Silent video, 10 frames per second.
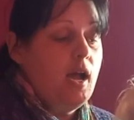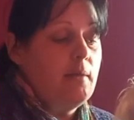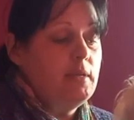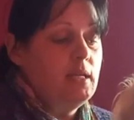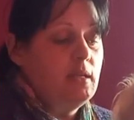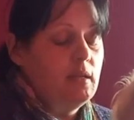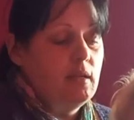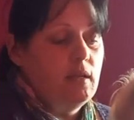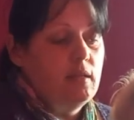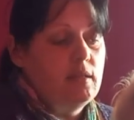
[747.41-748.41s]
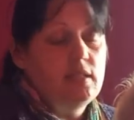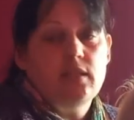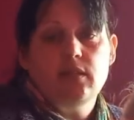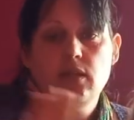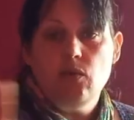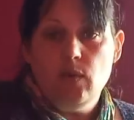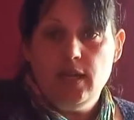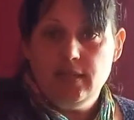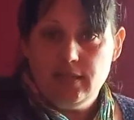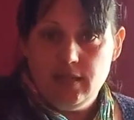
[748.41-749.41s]
I mean, this is no
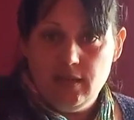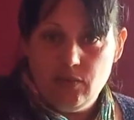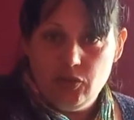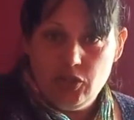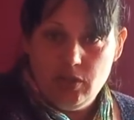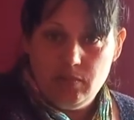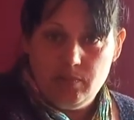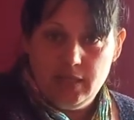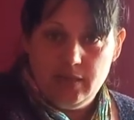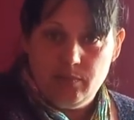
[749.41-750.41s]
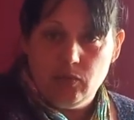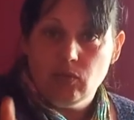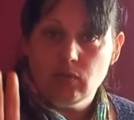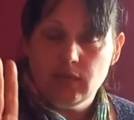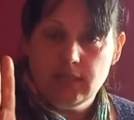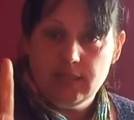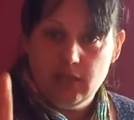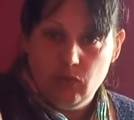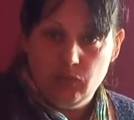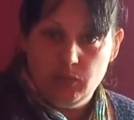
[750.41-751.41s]
way a slur on the German people. It's their
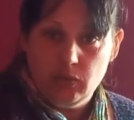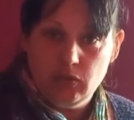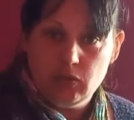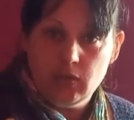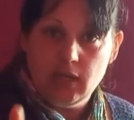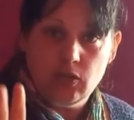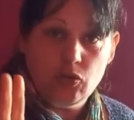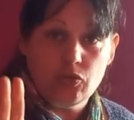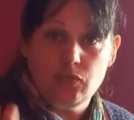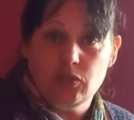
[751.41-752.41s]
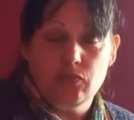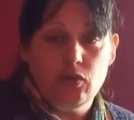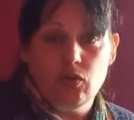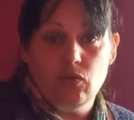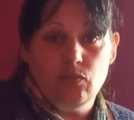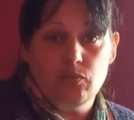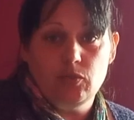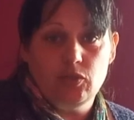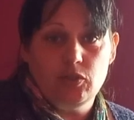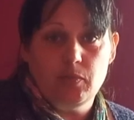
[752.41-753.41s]
government, and none of us have got
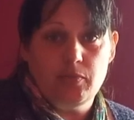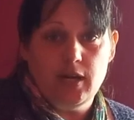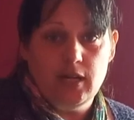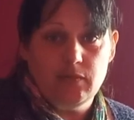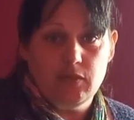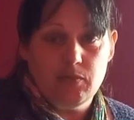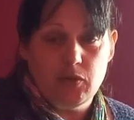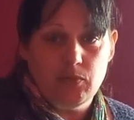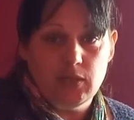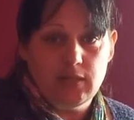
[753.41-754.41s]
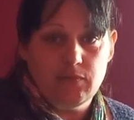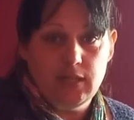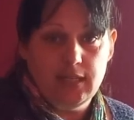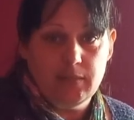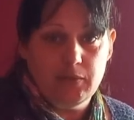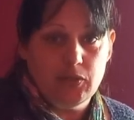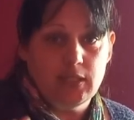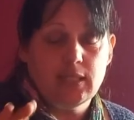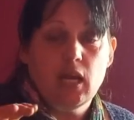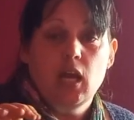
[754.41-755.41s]
governments to be proud of at the moment, have we? Let's be honest.